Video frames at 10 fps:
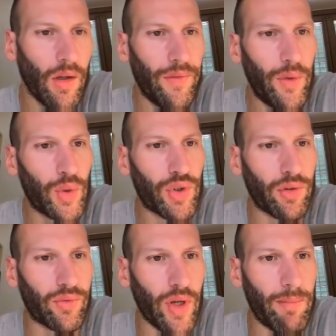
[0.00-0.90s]

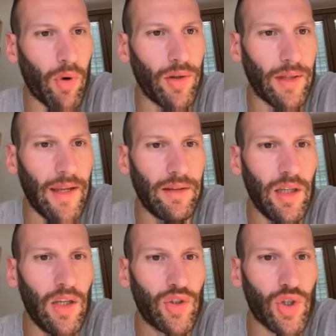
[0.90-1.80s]
Future
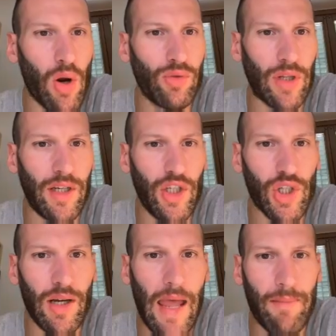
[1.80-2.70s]
3.18 shows an
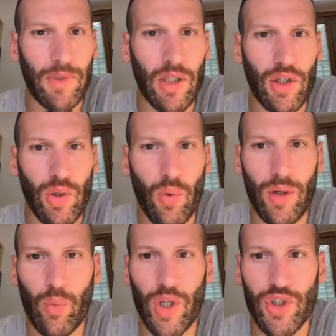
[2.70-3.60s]
initially empty queue
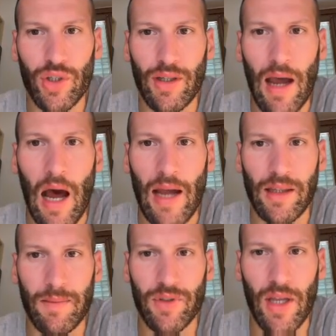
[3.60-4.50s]
in which the
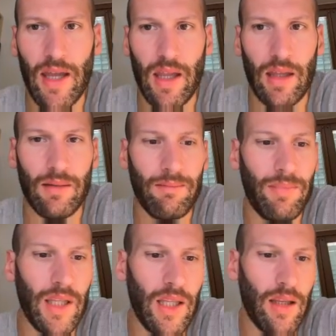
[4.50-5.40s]
items A
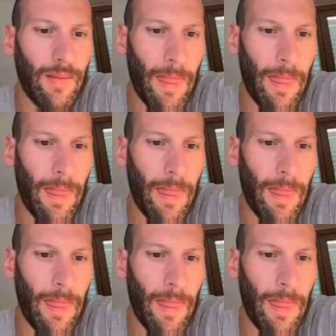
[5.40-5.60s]
and B